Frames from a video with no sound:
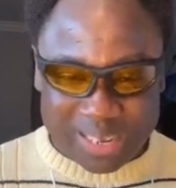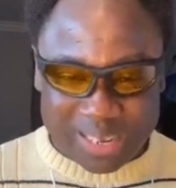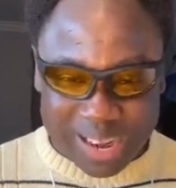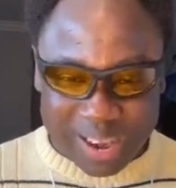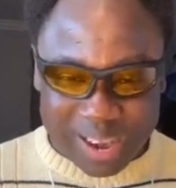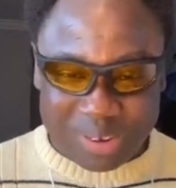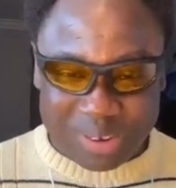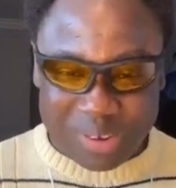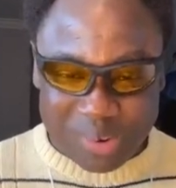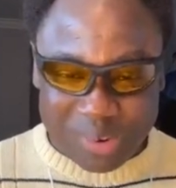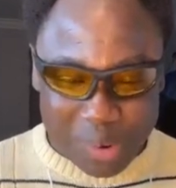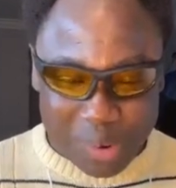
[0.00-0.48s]

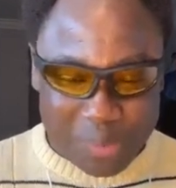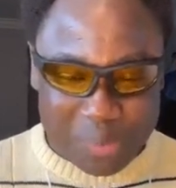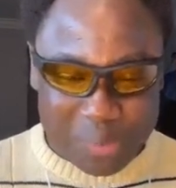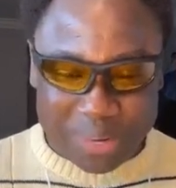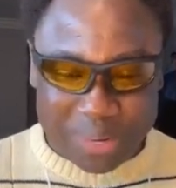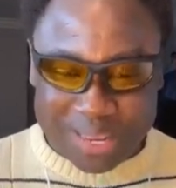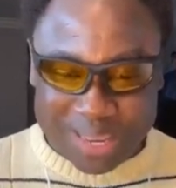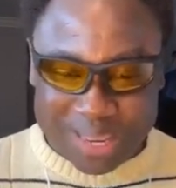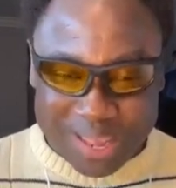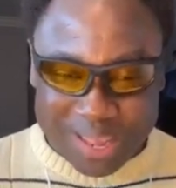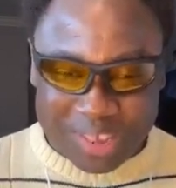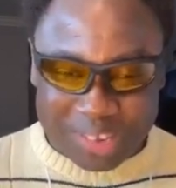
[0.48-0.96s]
now, new
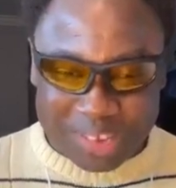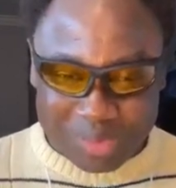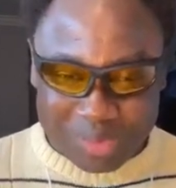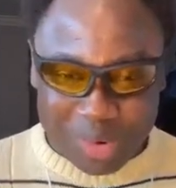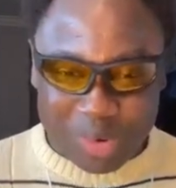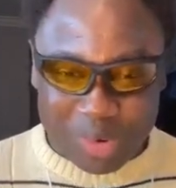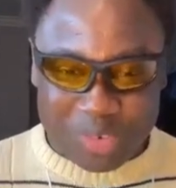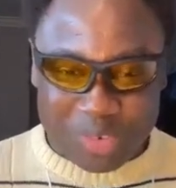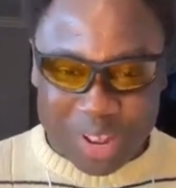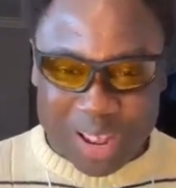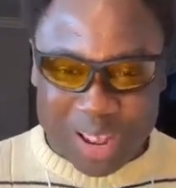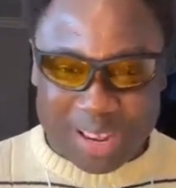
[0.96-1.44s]
company, yes, you
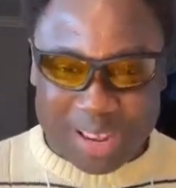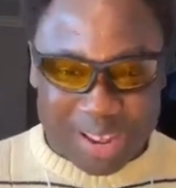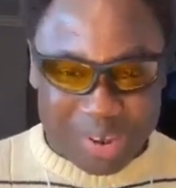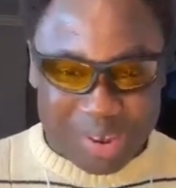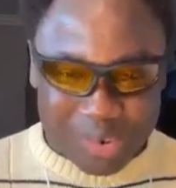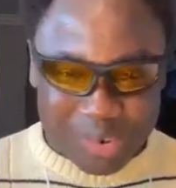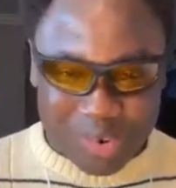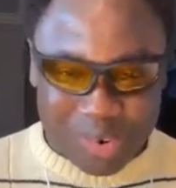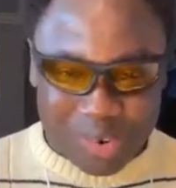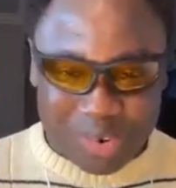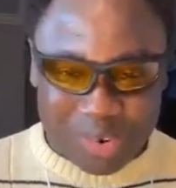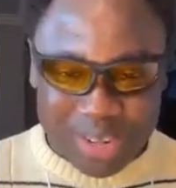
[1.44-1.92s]
will treat a
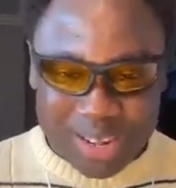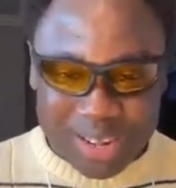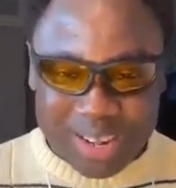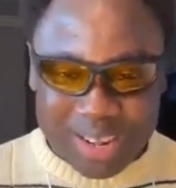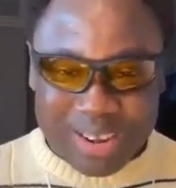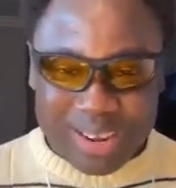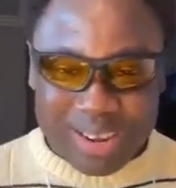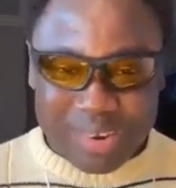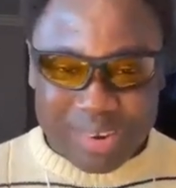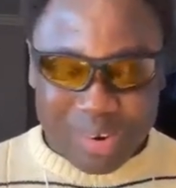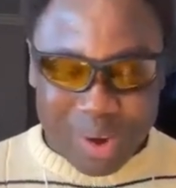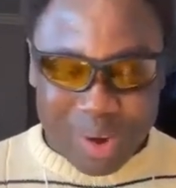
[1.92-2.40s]
good.
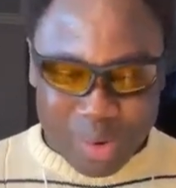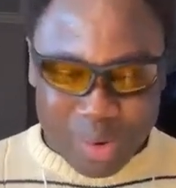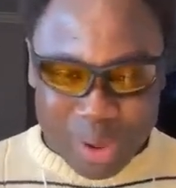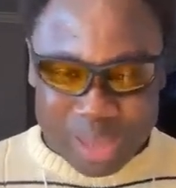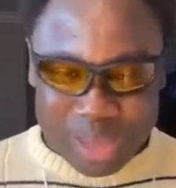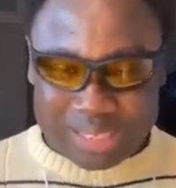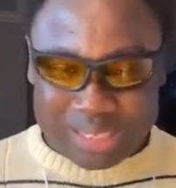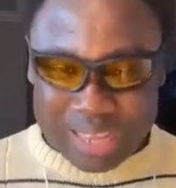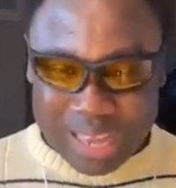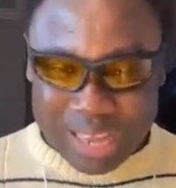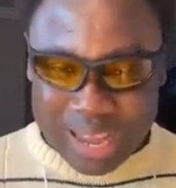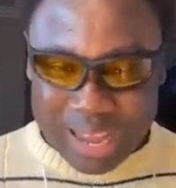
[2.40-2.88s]
No, no, I
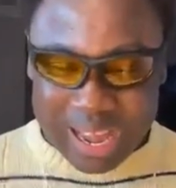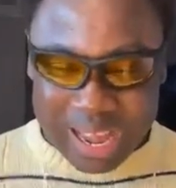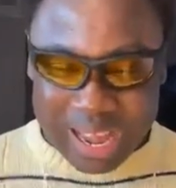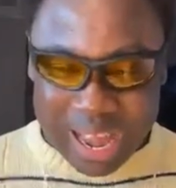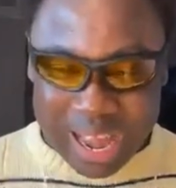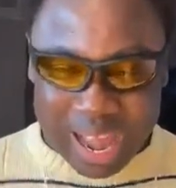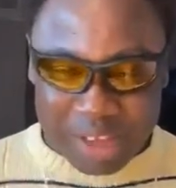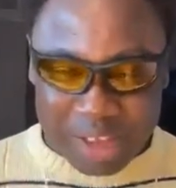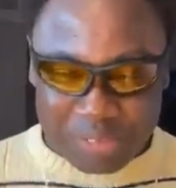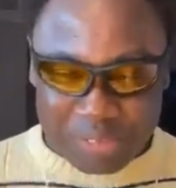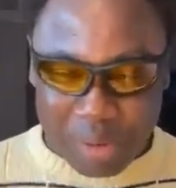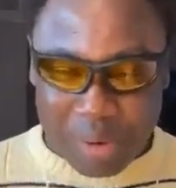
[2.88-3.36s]
say
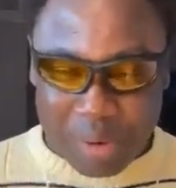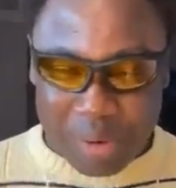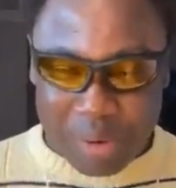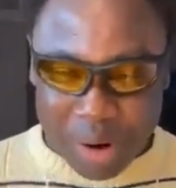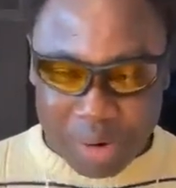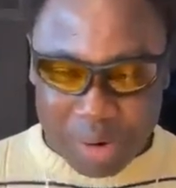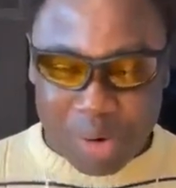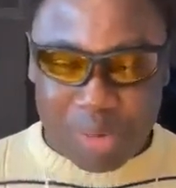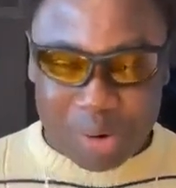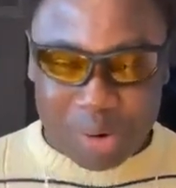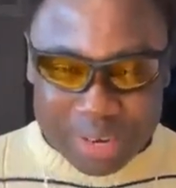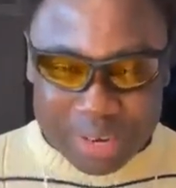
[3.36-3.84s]
after
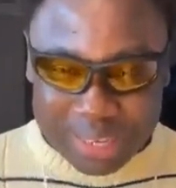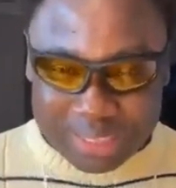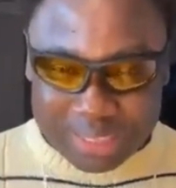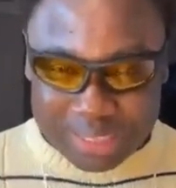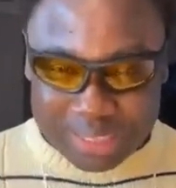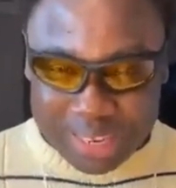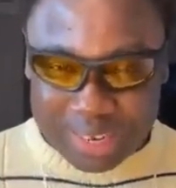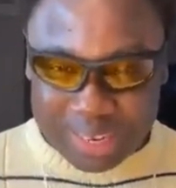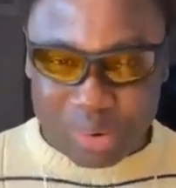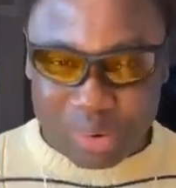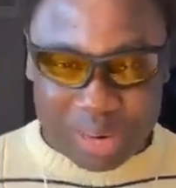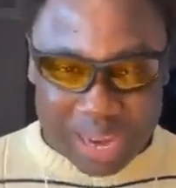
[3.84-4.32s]

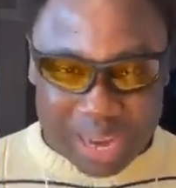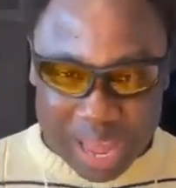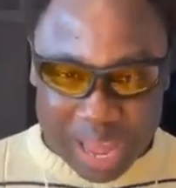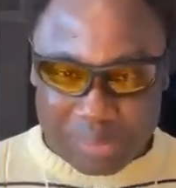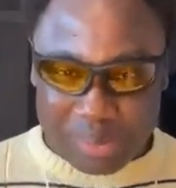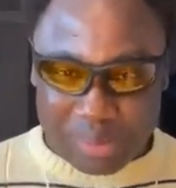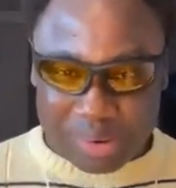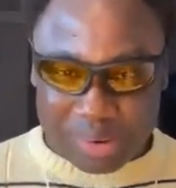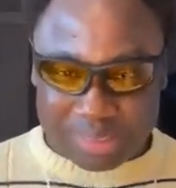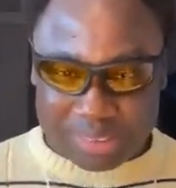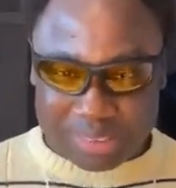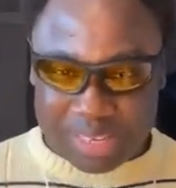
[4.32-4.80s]
accommodation and all
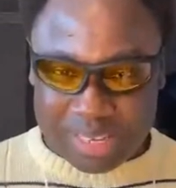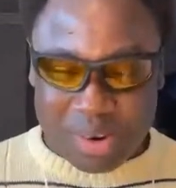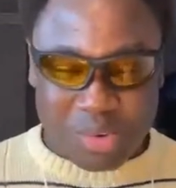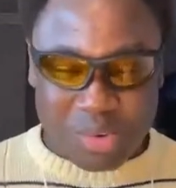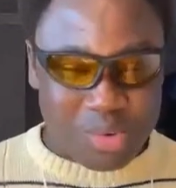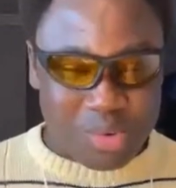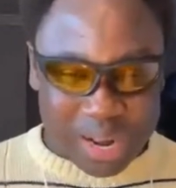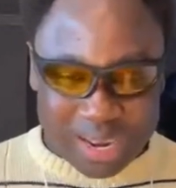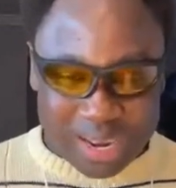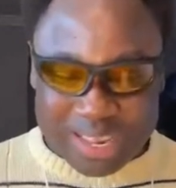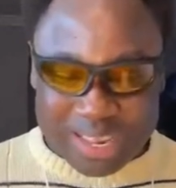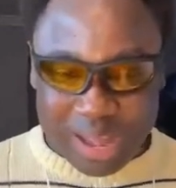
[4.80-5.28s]
live girls.
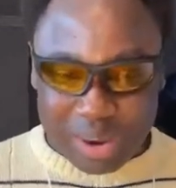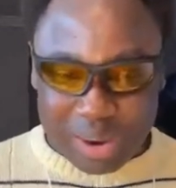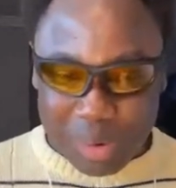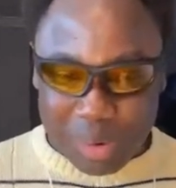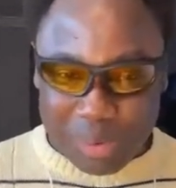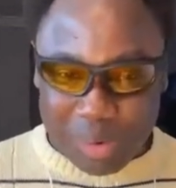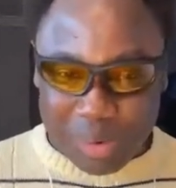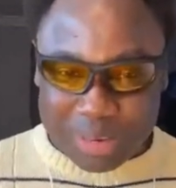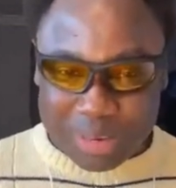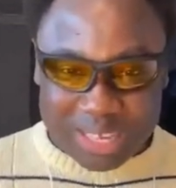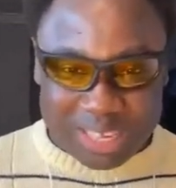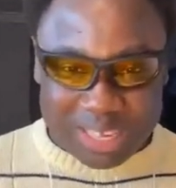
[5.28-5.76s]
We are doing a
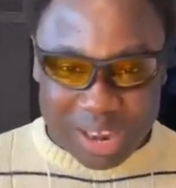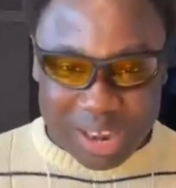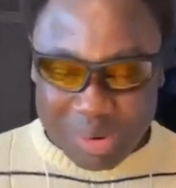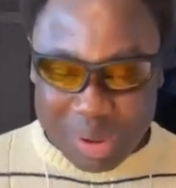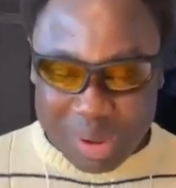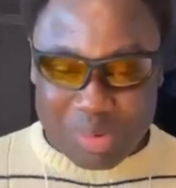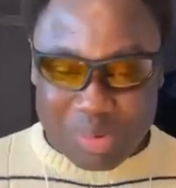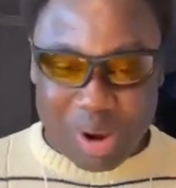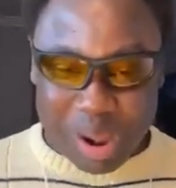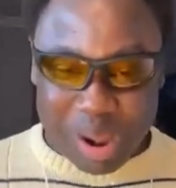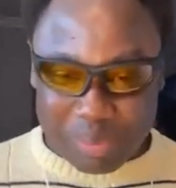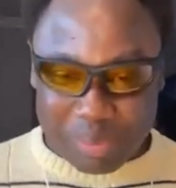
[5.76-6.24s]

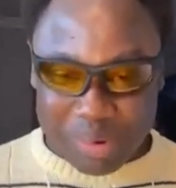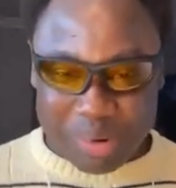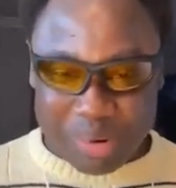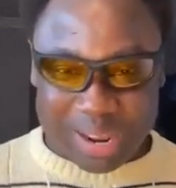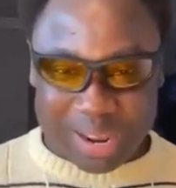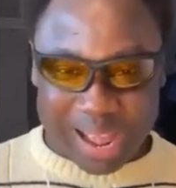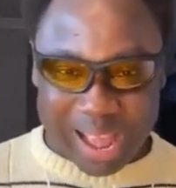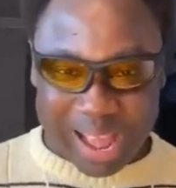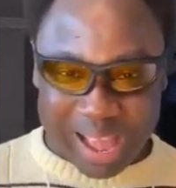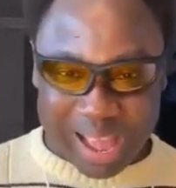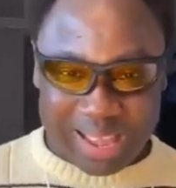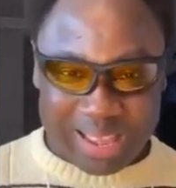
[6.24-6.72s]
with
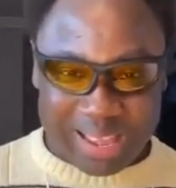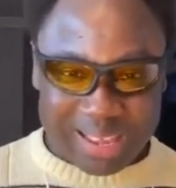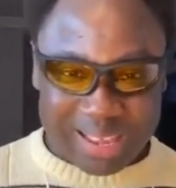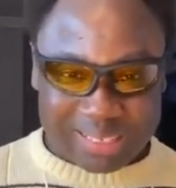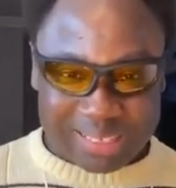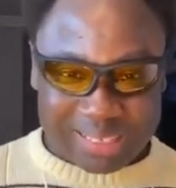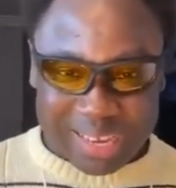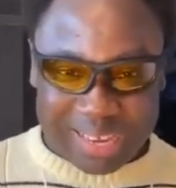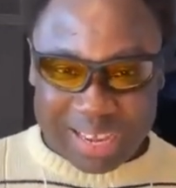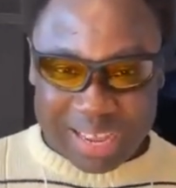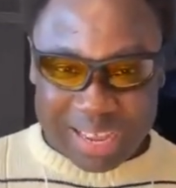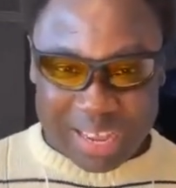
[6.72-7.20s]
America.
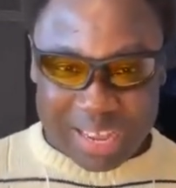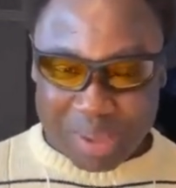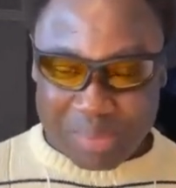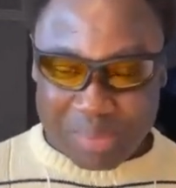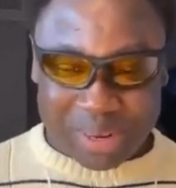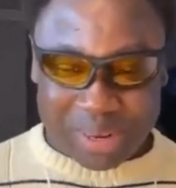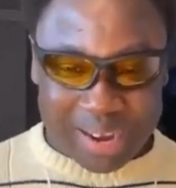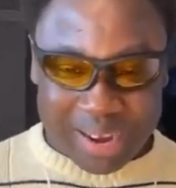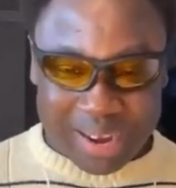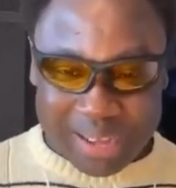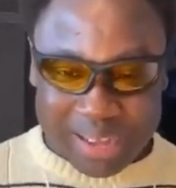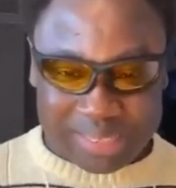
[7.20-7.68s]
Think I
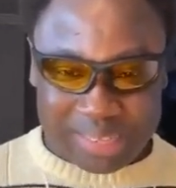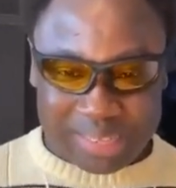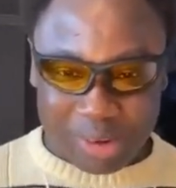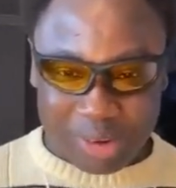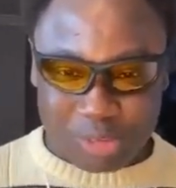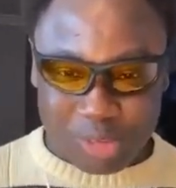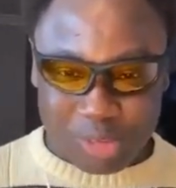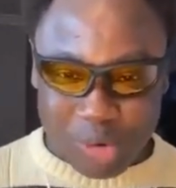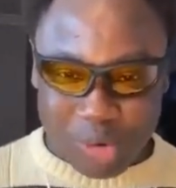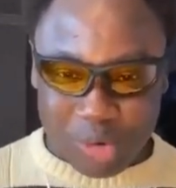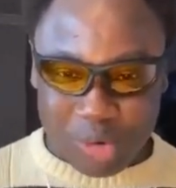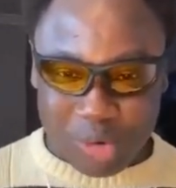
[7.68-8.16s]
better next
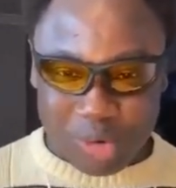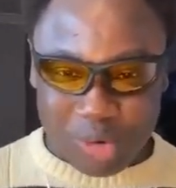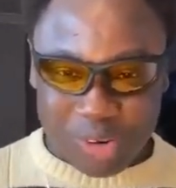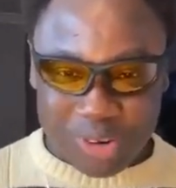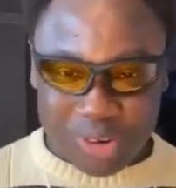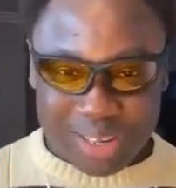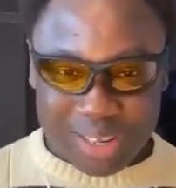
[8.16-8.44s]
couple.